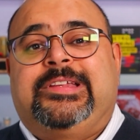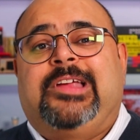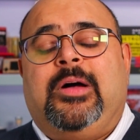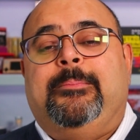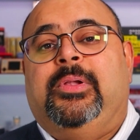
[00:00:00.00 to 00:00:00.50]

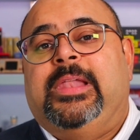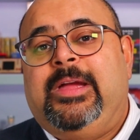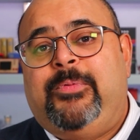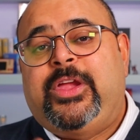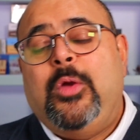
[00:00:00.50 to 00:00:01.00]
example,
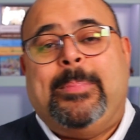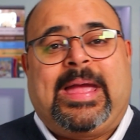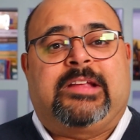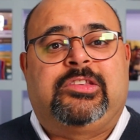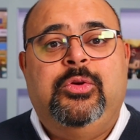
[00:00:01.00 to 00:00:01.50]
if we go
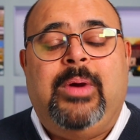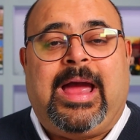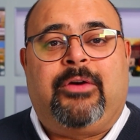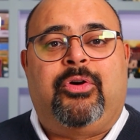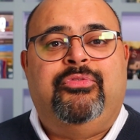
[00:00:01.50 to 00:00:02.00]
back to
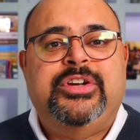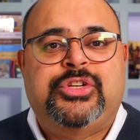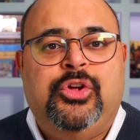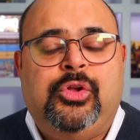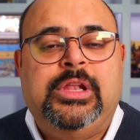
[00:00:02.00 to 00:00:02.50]
our
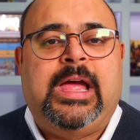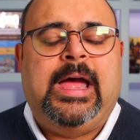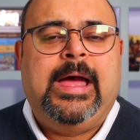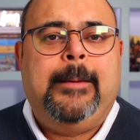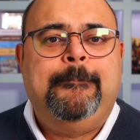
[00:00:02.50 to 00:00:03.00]
original
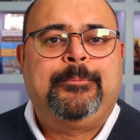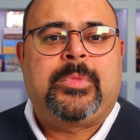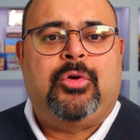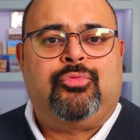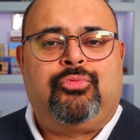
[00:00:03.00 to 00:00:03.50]

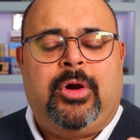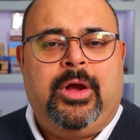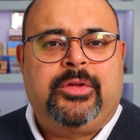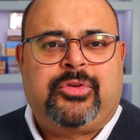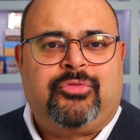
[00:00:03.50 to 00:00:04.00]

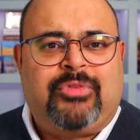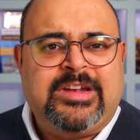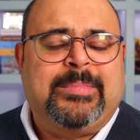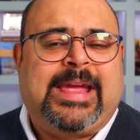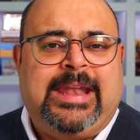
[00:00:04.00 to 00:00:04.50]
sort of
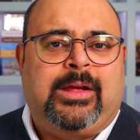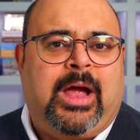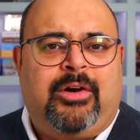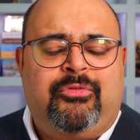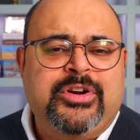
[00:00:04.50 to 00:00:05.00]
race mechanic,
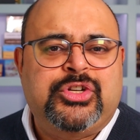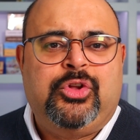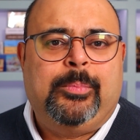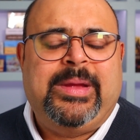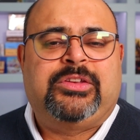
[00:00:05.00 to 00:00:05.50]
our
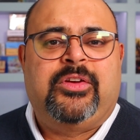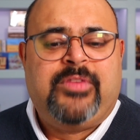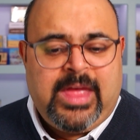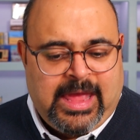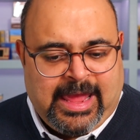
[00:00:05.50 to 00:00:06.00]
original bit
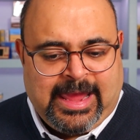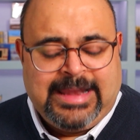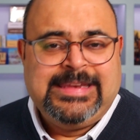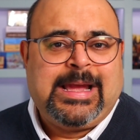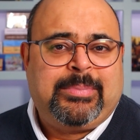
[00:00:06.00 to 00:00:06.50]
of
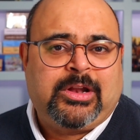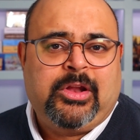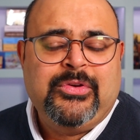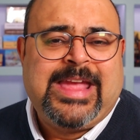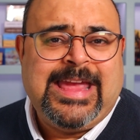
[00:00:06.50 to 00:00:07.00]
ending up at a
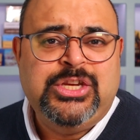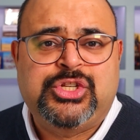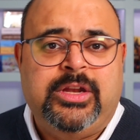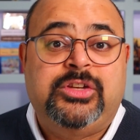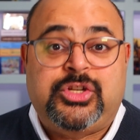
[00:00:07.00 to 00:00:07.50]

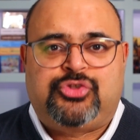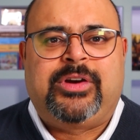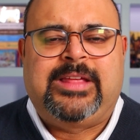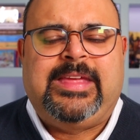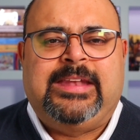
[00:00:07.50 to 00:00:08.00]
location to
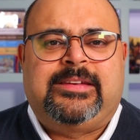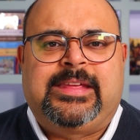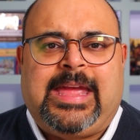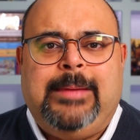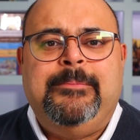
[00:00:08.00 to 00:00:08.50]
trigger the end of the
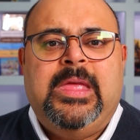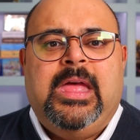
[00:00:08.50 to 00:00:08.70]
game,